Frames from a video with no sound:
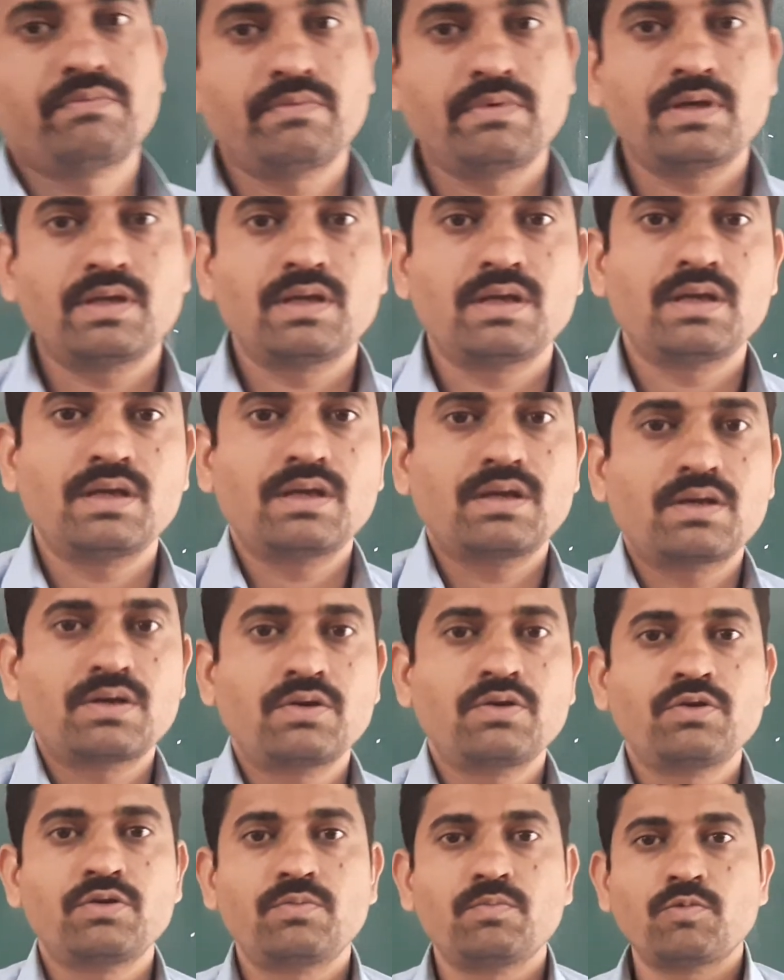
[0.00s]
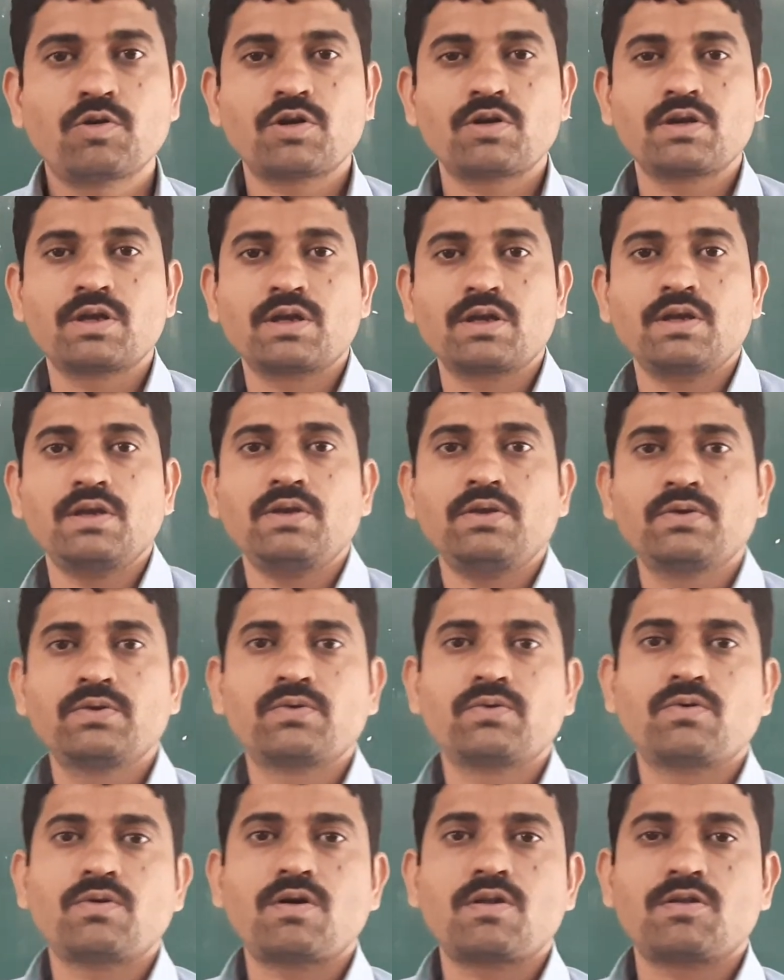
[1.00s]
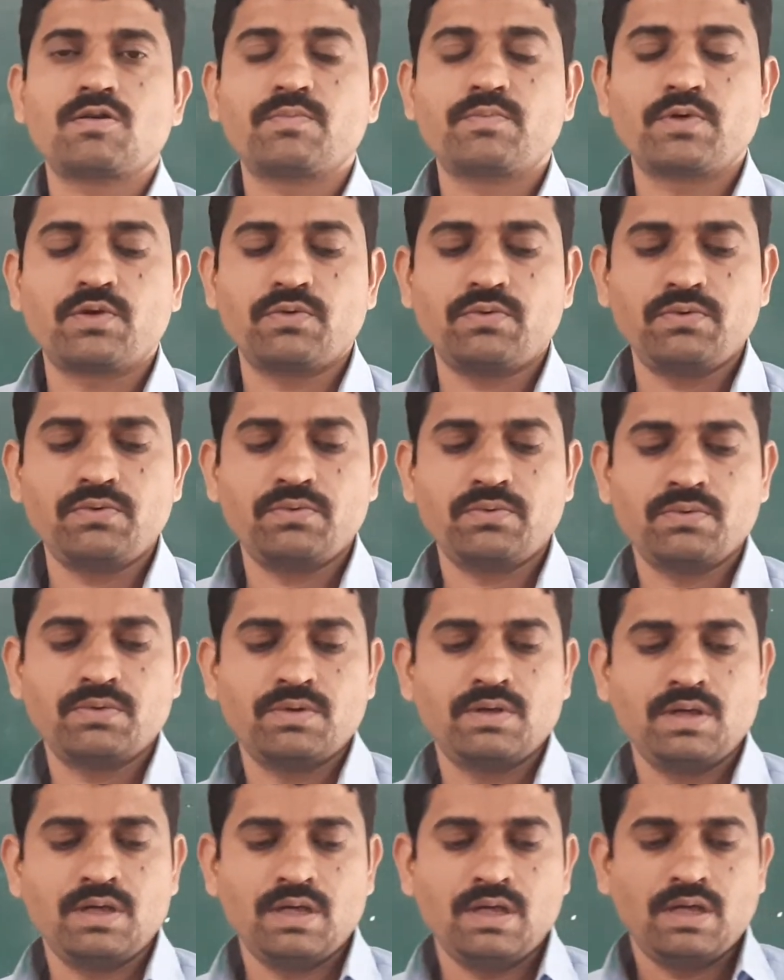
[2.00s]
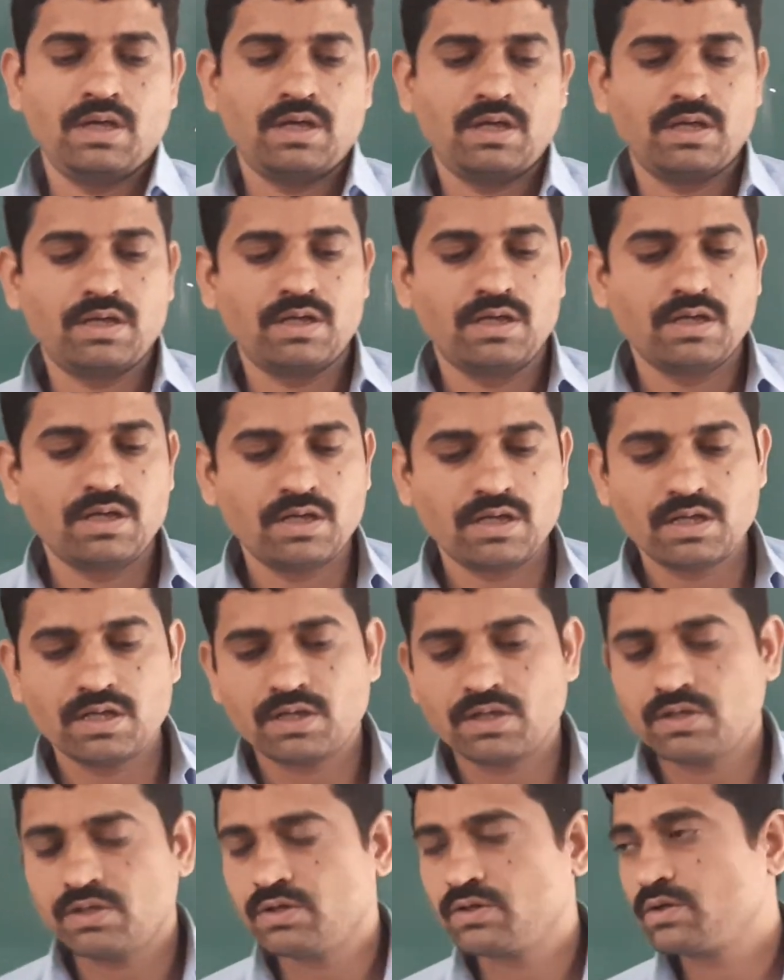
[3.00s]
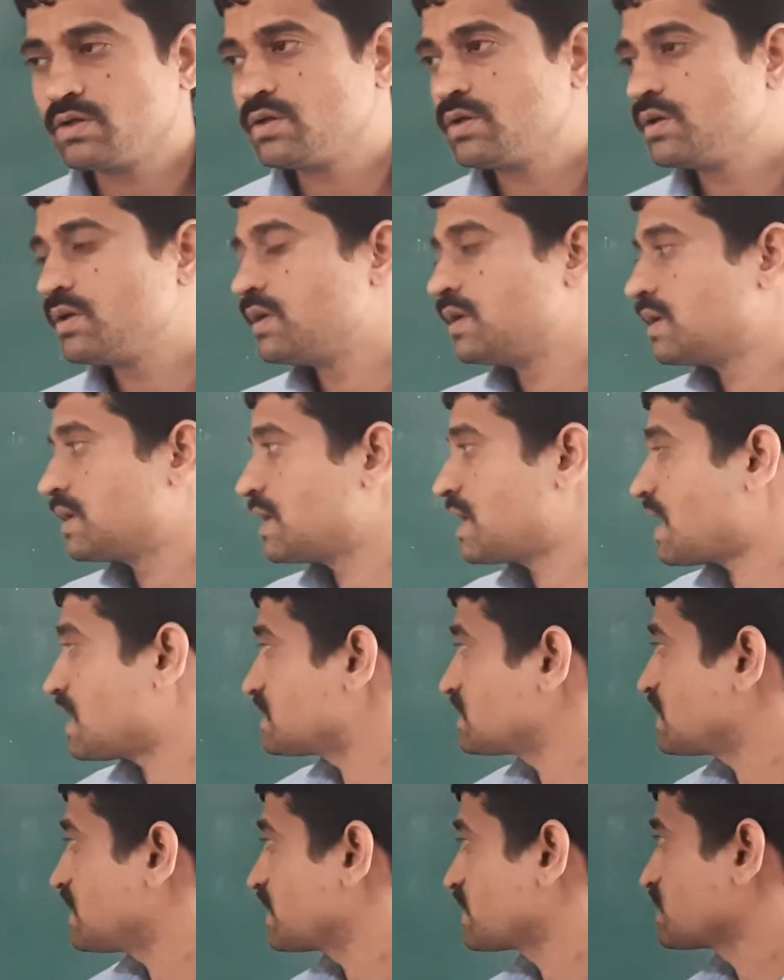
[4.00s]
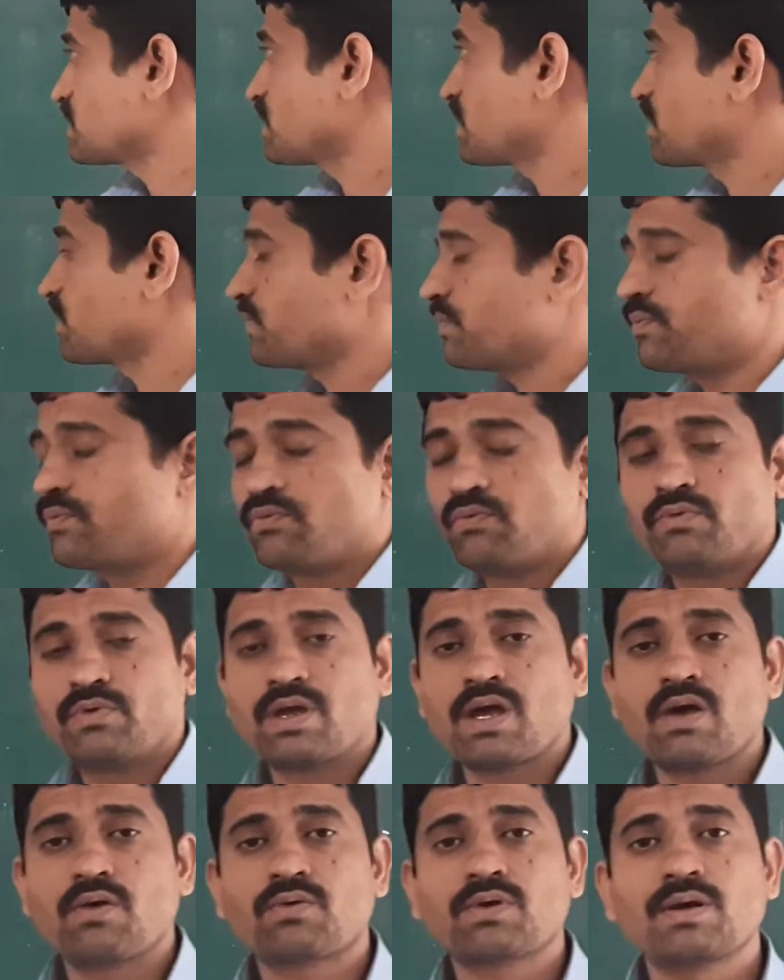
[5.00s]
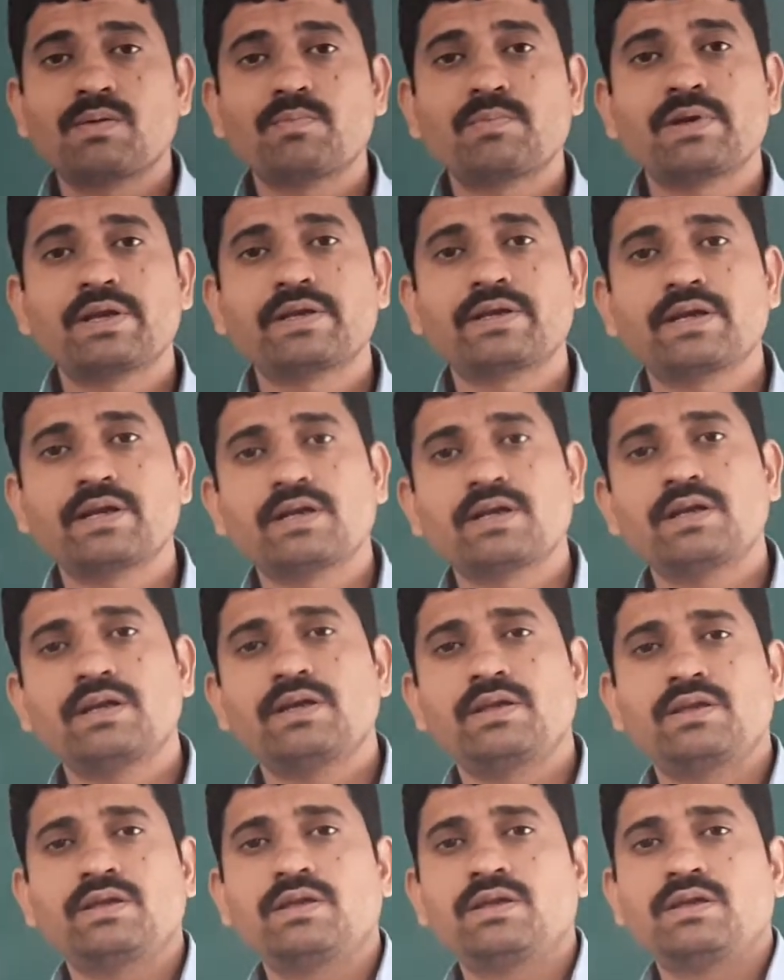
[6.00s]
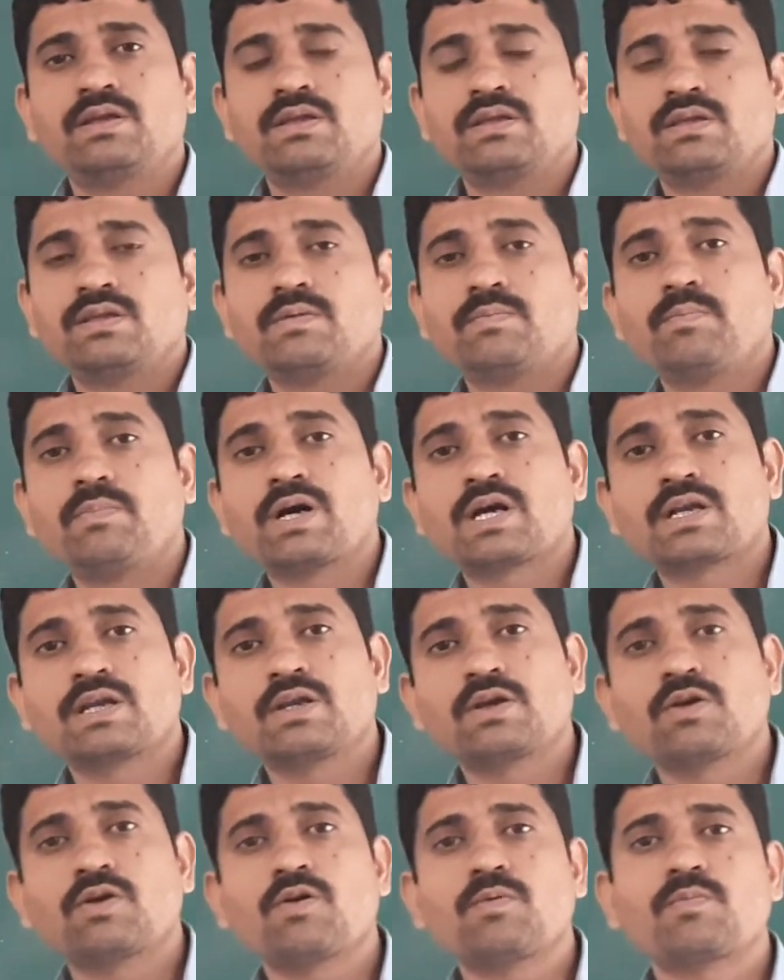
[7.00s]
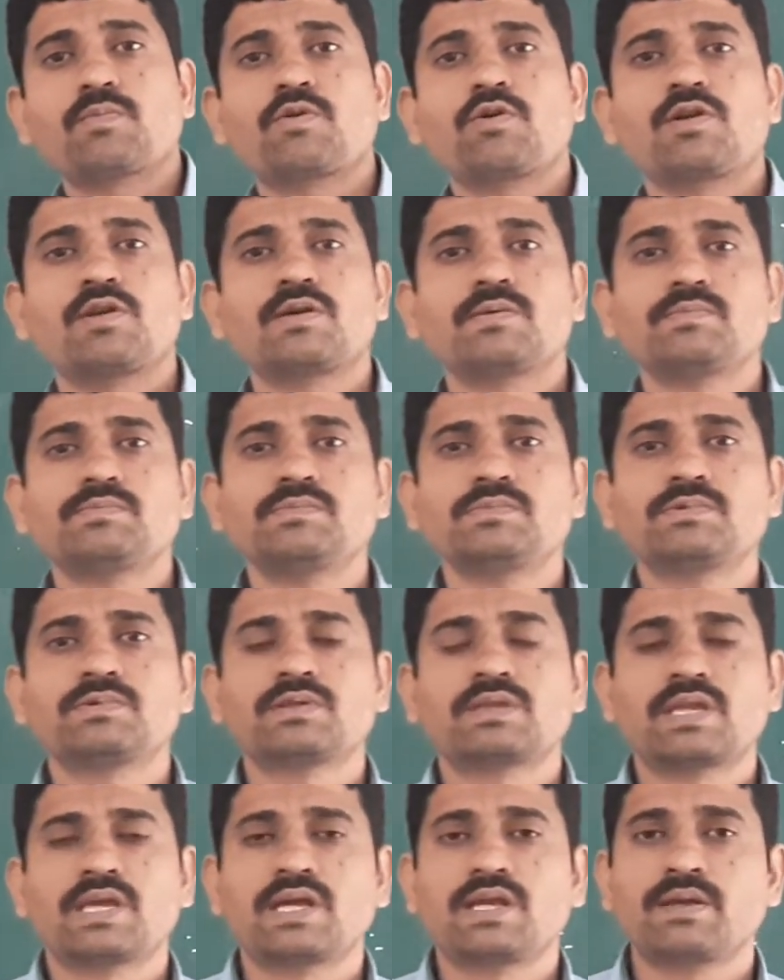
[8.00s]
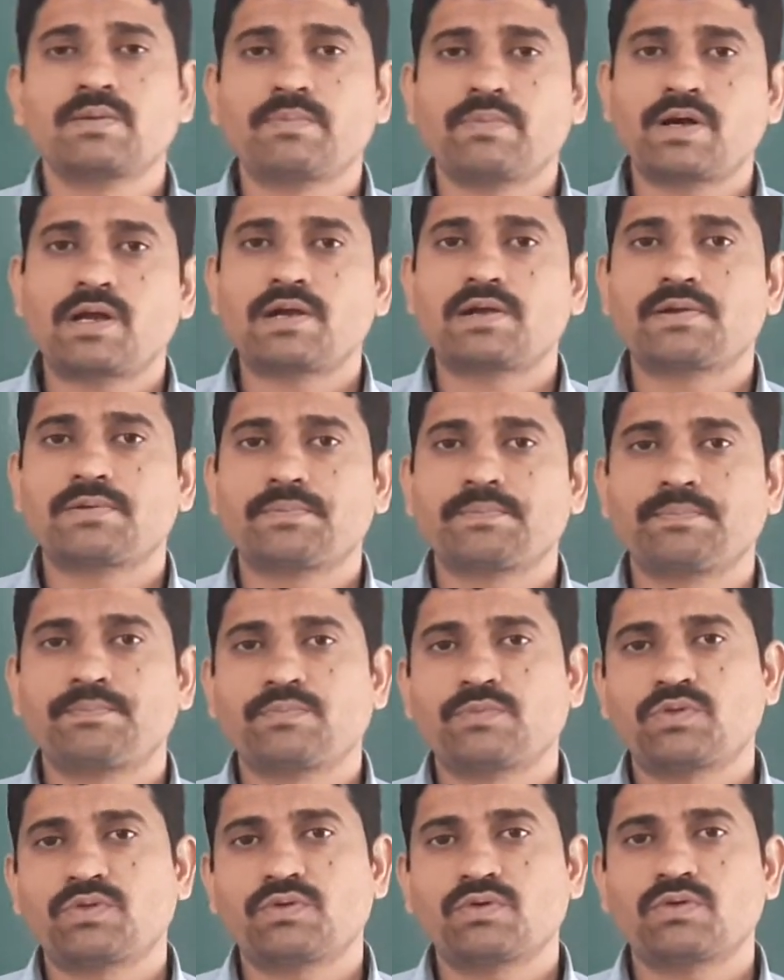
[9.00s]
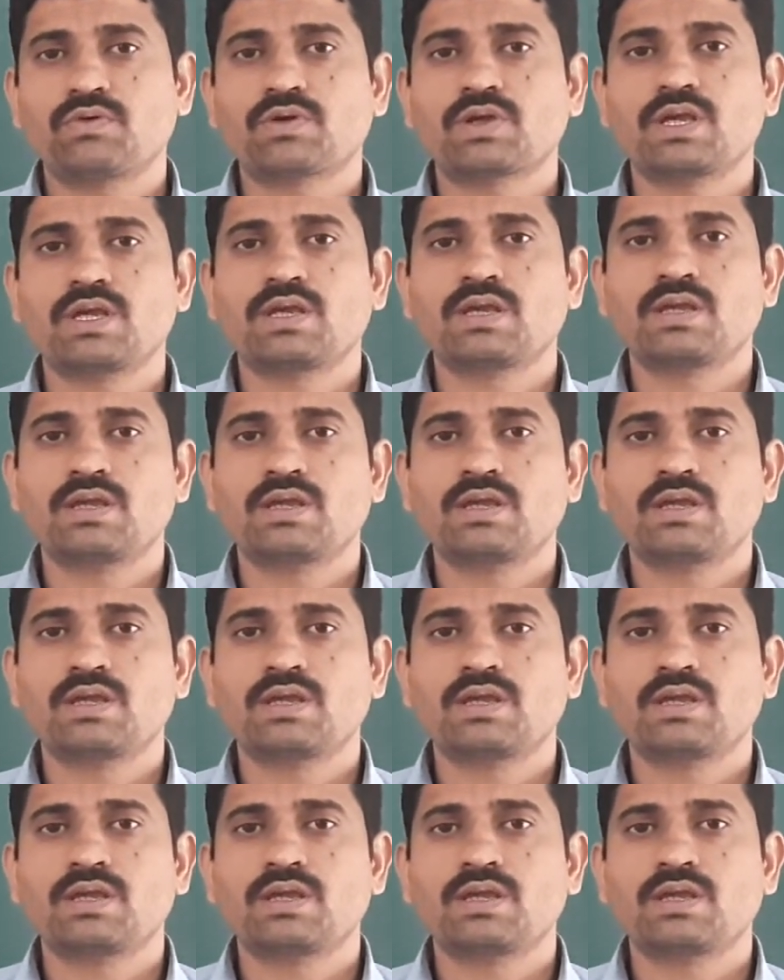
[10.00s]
very good morning to all of you. In last lecture we have completed the buckling of column theory part. Okay.